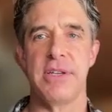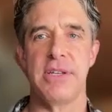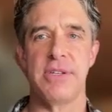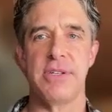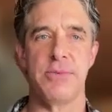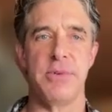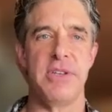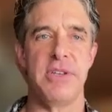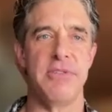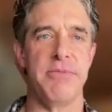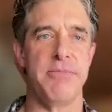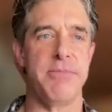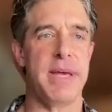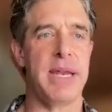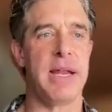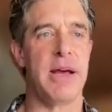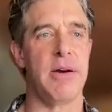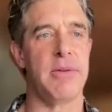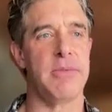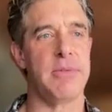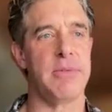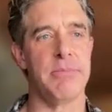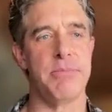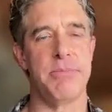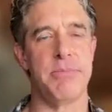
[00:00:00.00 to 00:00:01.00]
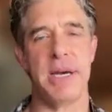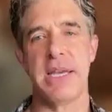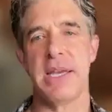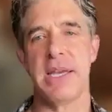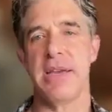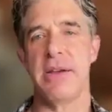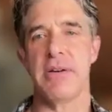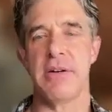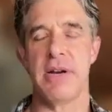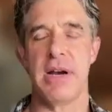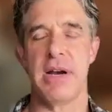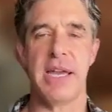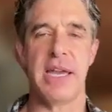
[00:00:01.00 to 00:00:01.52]
is when you've been out
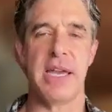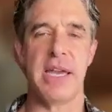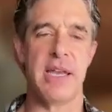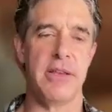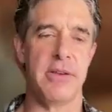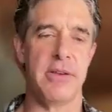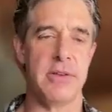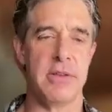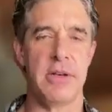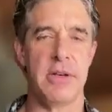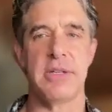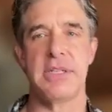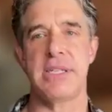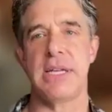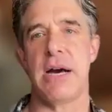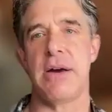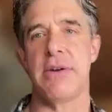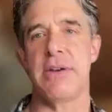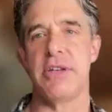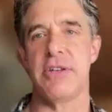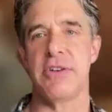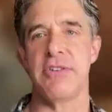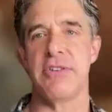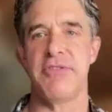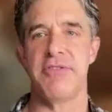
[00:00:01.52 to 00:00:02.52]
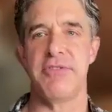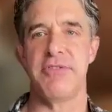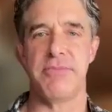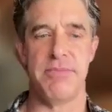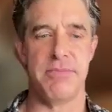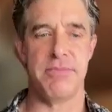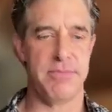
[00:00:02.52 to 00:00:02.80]
biking or hiking and you look down and